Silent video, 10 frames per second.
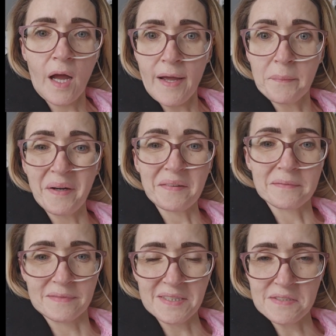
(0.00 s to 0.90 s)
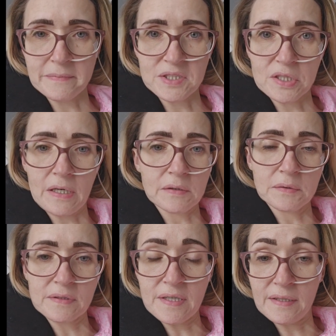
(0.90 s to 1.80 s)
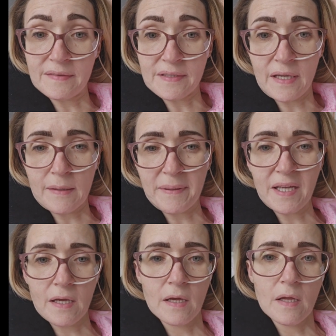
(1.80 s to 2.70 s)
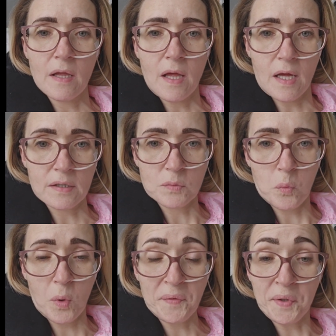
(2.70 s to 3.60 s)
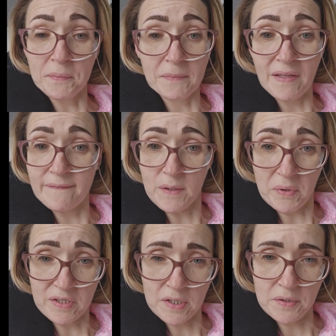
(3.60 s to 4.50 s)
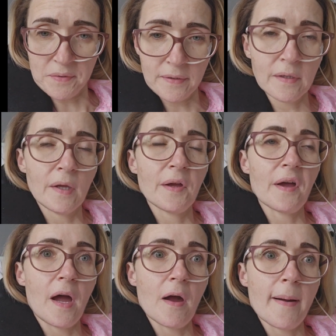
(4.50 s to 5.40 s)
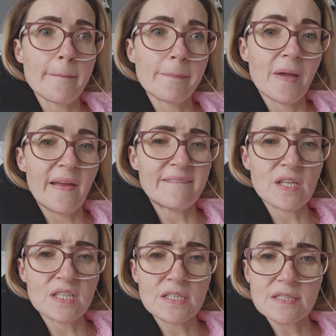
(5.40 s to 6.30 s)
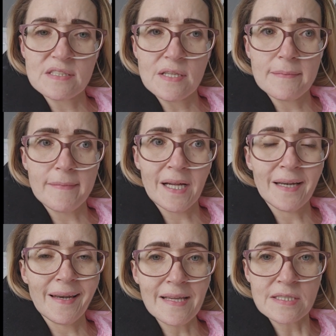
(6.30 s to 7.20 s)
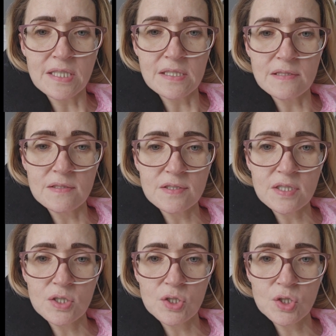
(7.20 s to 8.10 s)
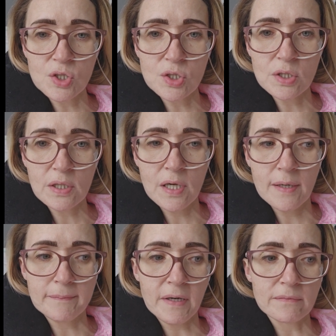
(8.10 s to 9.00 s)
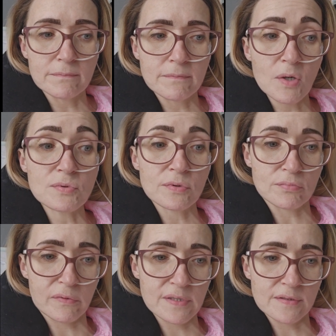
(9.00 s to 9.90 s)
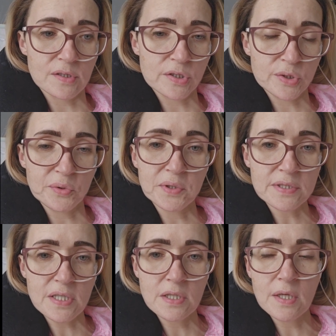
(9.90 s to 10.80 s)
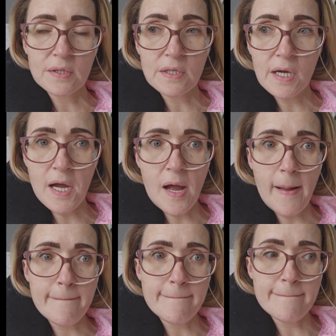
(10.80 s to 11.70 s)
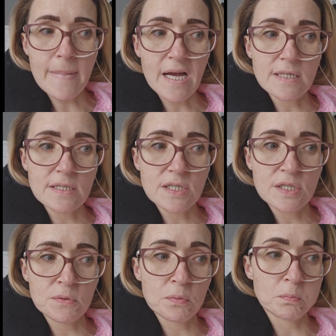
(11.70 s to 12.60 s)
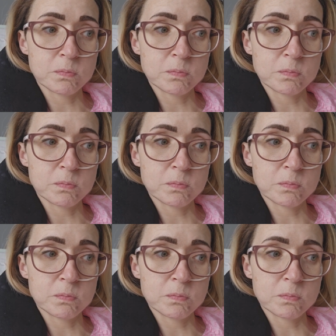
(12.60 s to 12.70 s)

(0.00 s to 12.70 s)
Hi, welcome back to my channel TLCKP and welcome if you are new. Um, if you didn't see my latest, uh, my most recent short, um, you